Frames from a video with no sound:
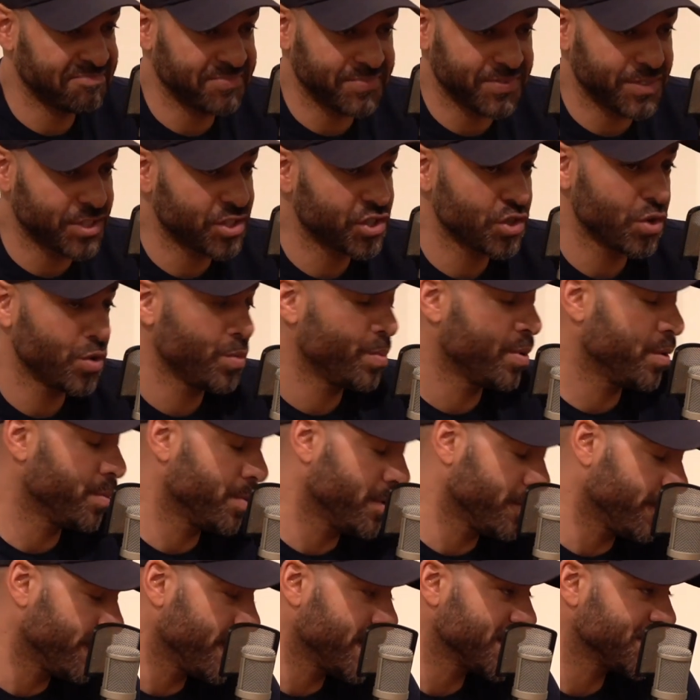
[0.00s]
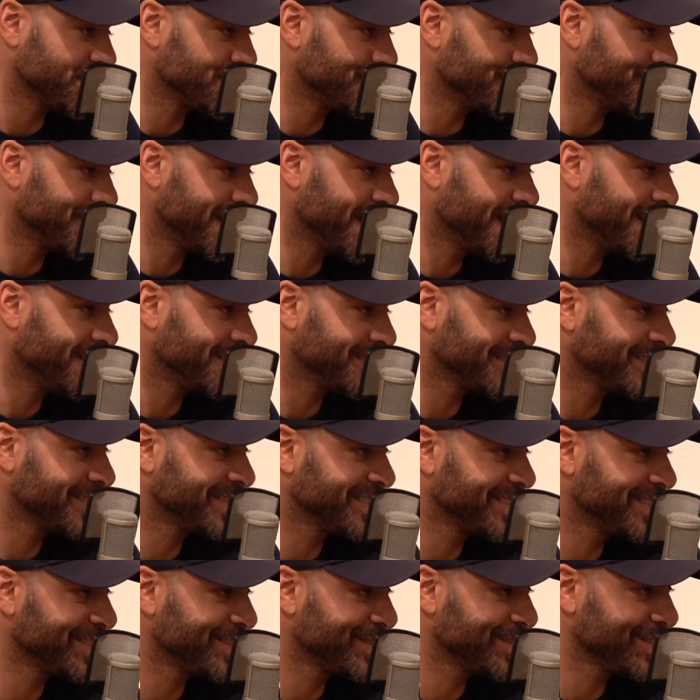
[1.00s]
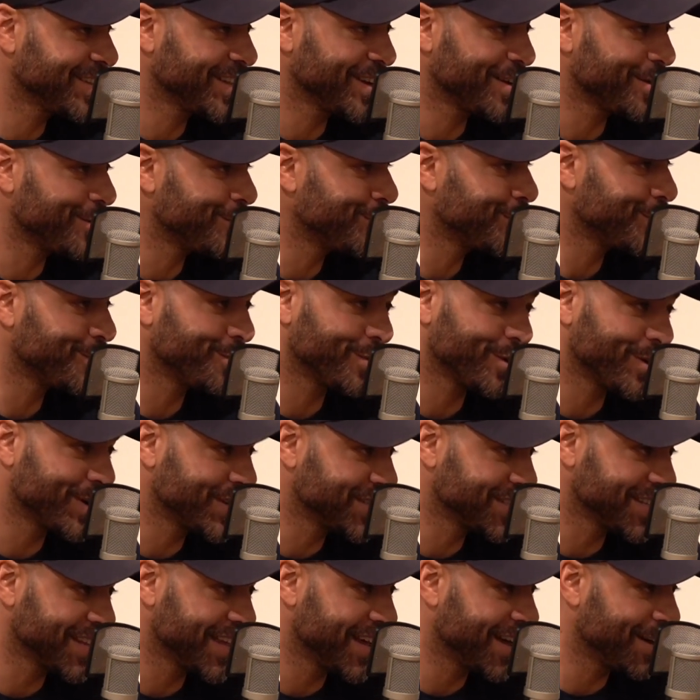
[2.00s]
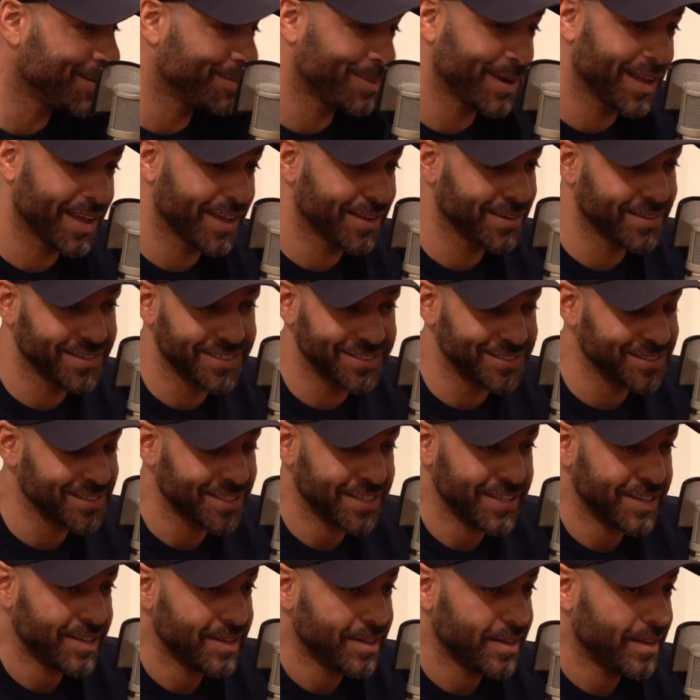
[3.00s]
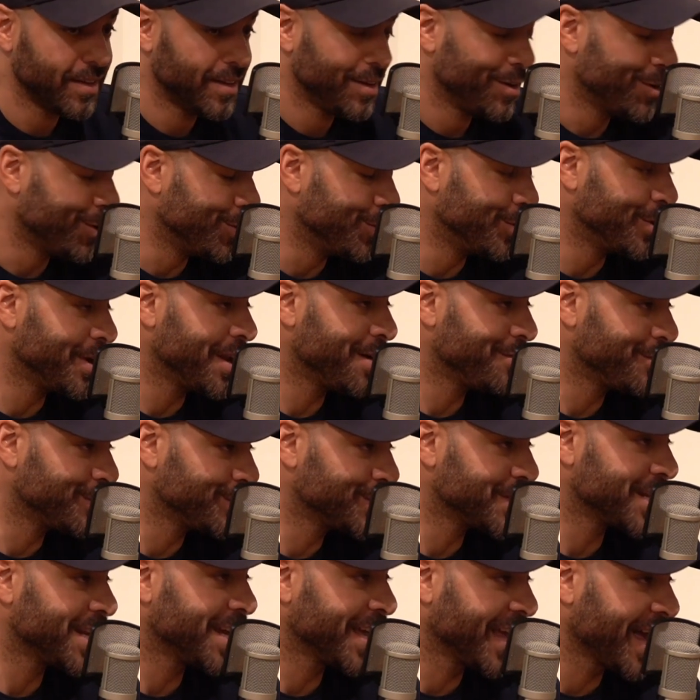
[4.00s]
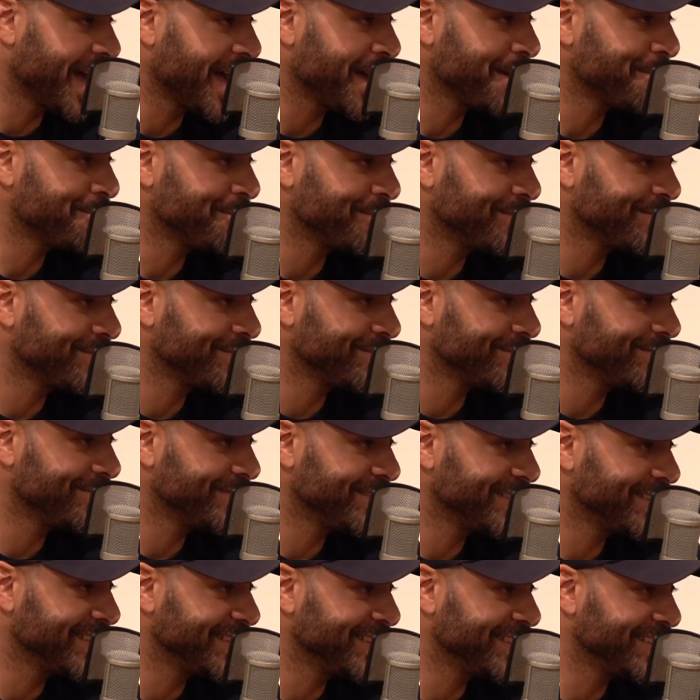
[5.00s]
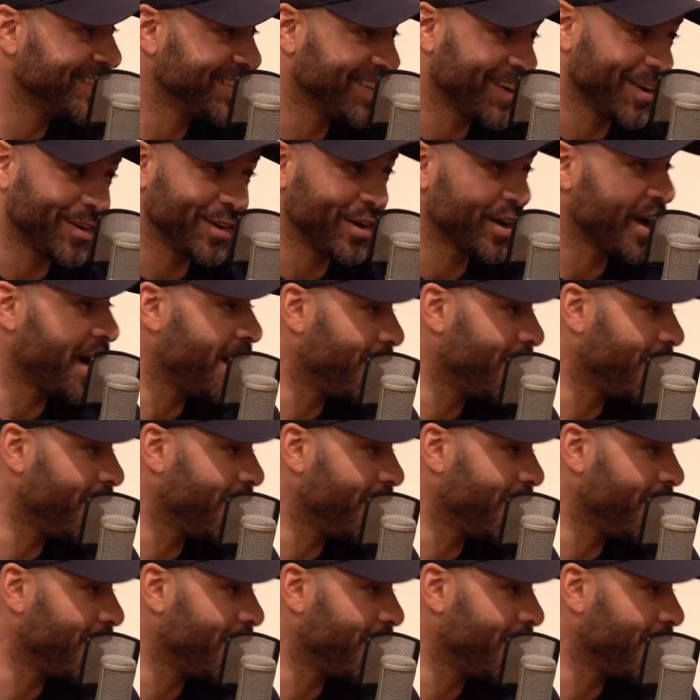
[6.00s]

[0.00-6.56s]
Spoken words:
super professional now. You know, all the boys now playing at all levels of the game, you know, look